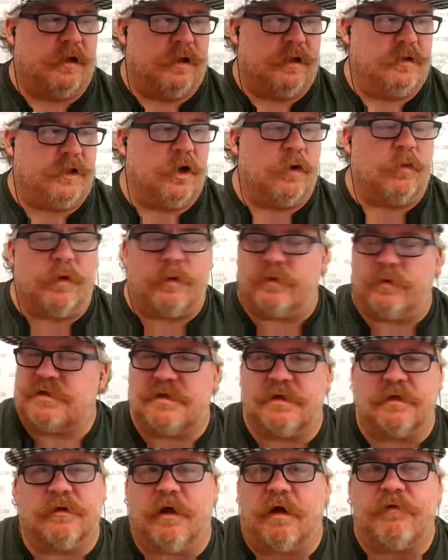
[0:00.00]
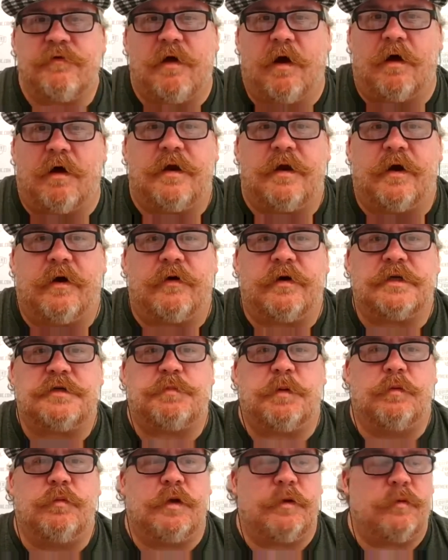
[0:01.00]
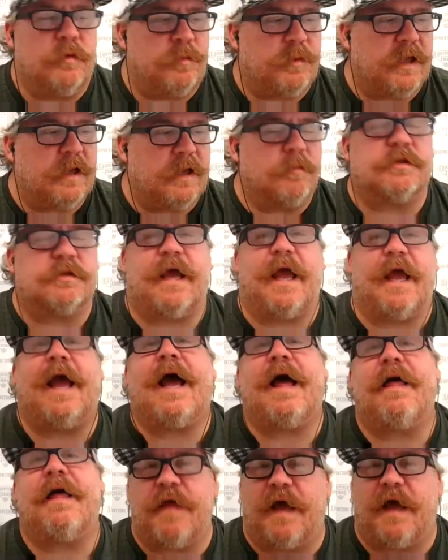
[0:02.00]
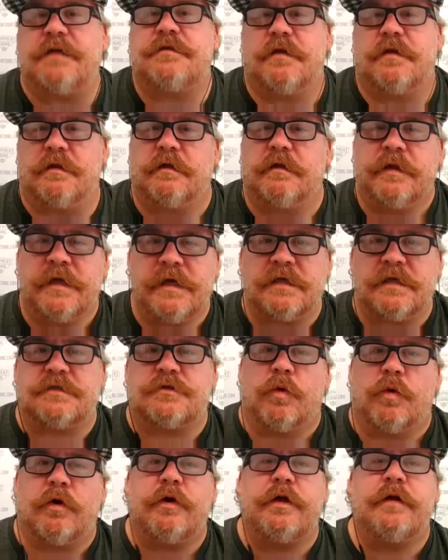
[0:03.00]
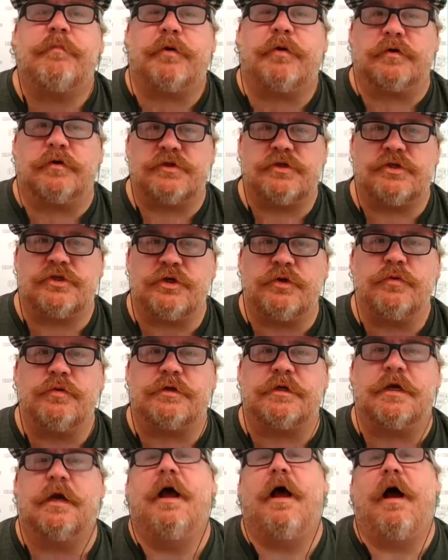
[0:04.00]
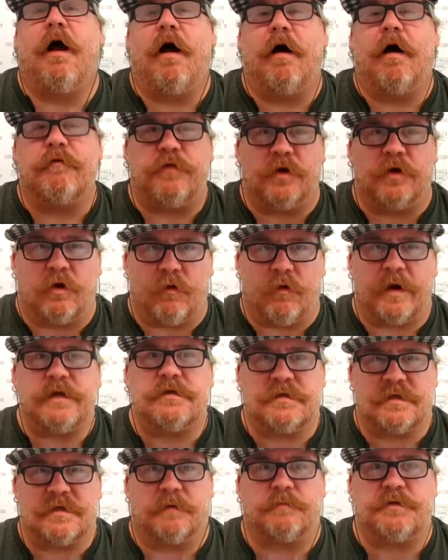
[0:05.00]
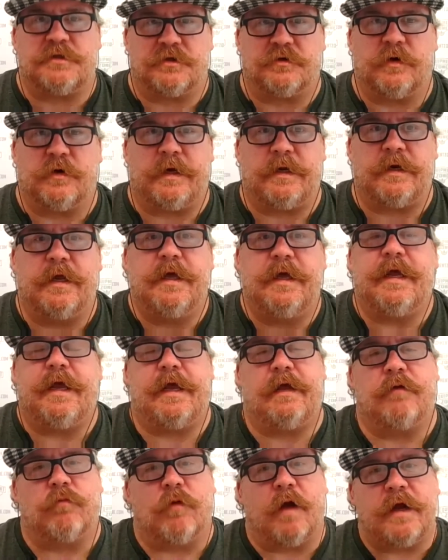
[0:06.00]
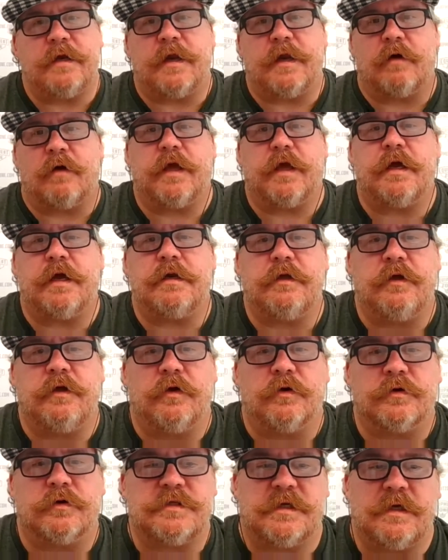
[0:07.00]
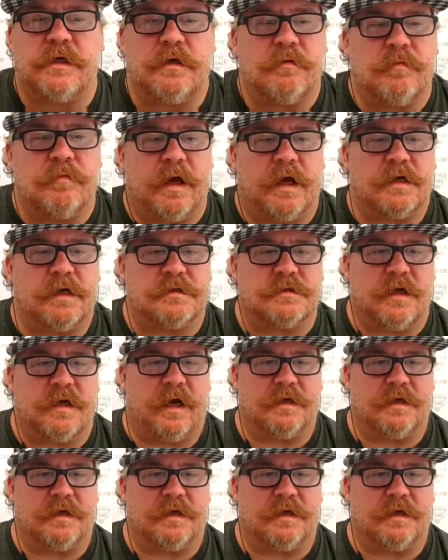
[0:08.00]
we would still love Cotton Heritage, but we would be able to add that to the list. We're in pursuit of the great substrate. And right now, Ken, your team has